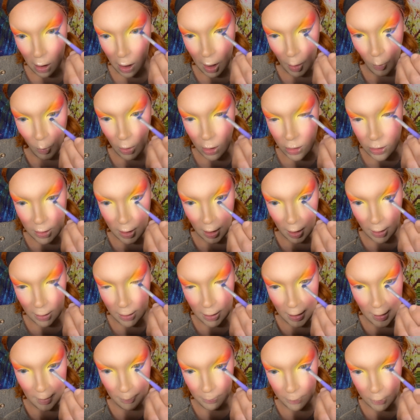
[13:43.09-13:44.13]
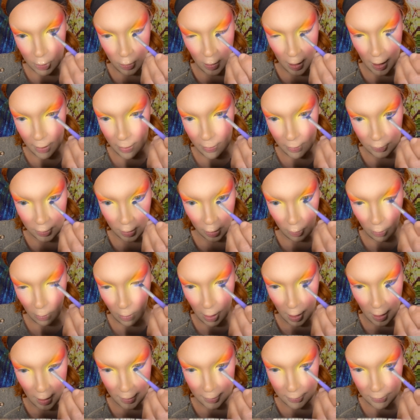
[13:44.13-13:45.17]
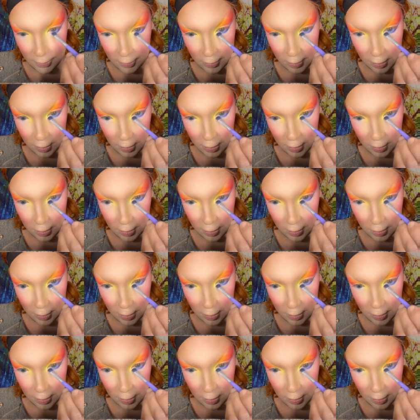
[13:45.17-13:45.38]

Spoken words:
We're just gonna keep dragging this across.